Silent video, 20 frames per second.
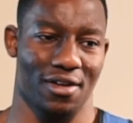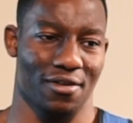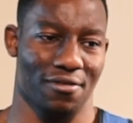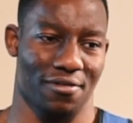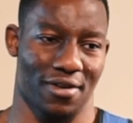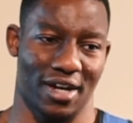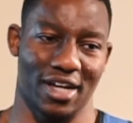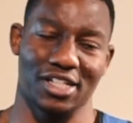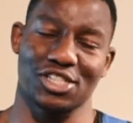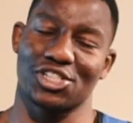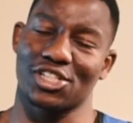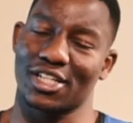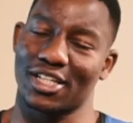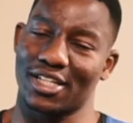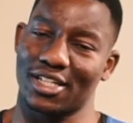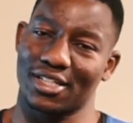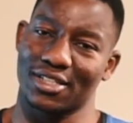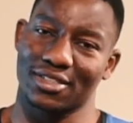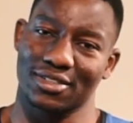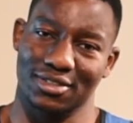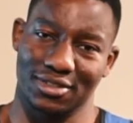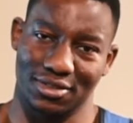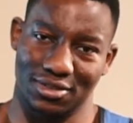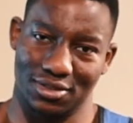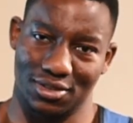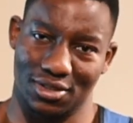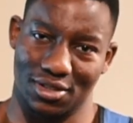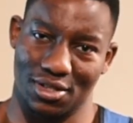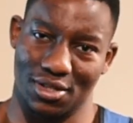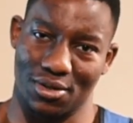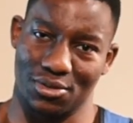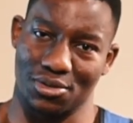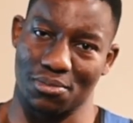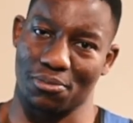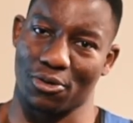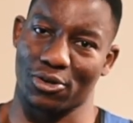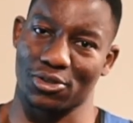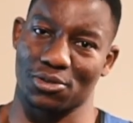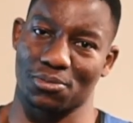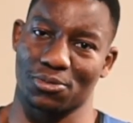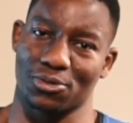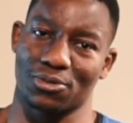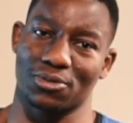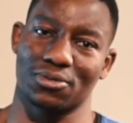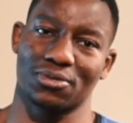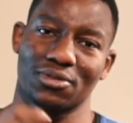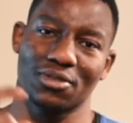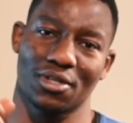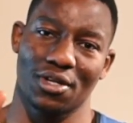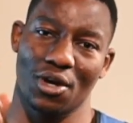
financially it was impossible,